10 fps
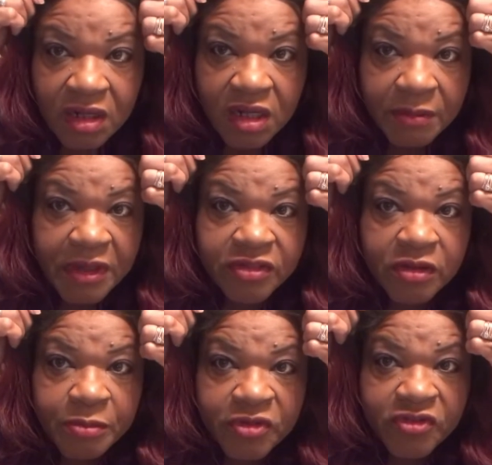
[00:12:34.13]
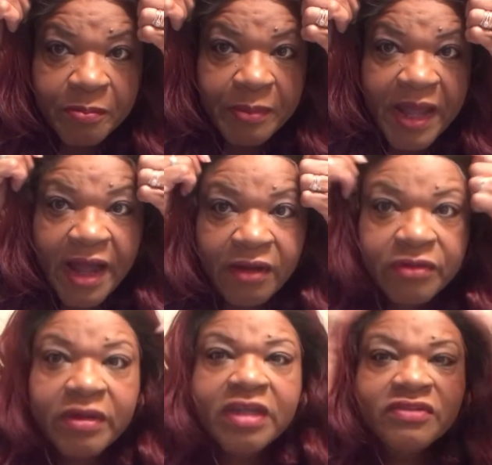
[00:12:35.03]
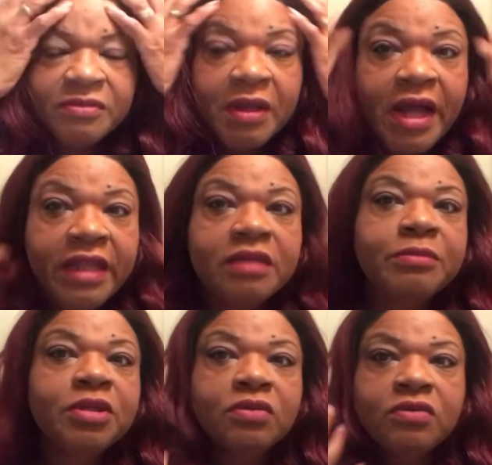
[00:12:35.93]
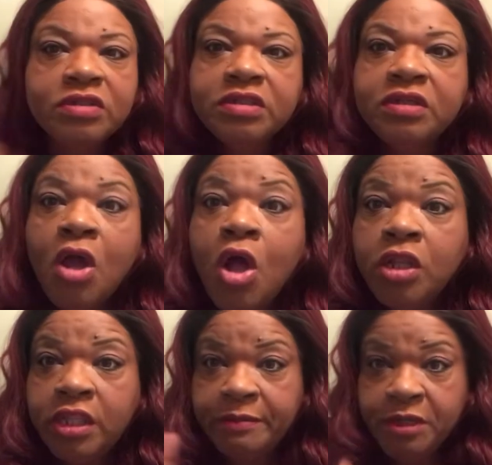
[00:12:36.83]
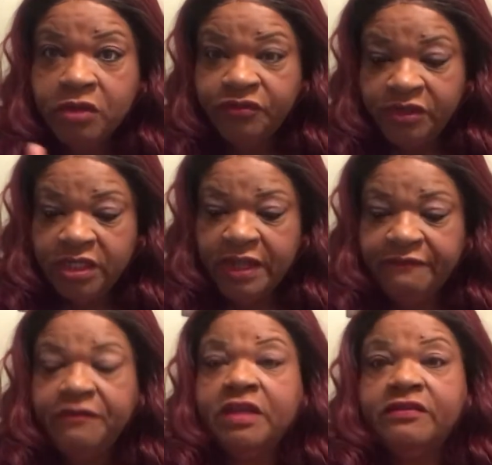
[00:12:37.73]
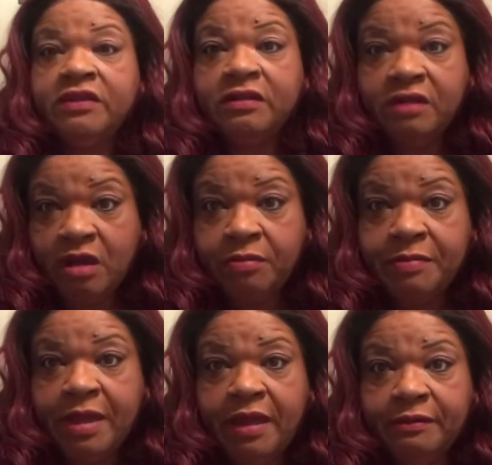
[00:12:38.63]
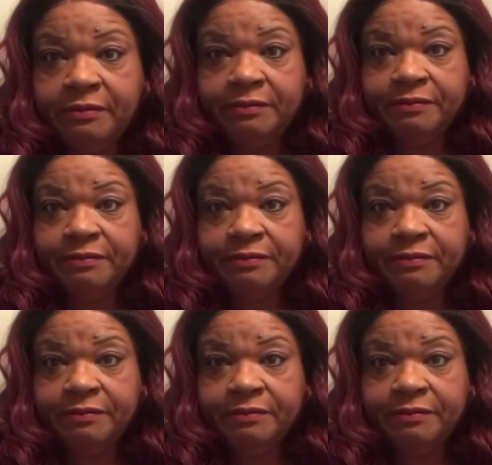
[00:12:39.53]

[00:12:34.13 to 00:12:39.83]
I'm gonna have to go put some powder and some got to be on it. Let me go see, can I fix it? I'll be back.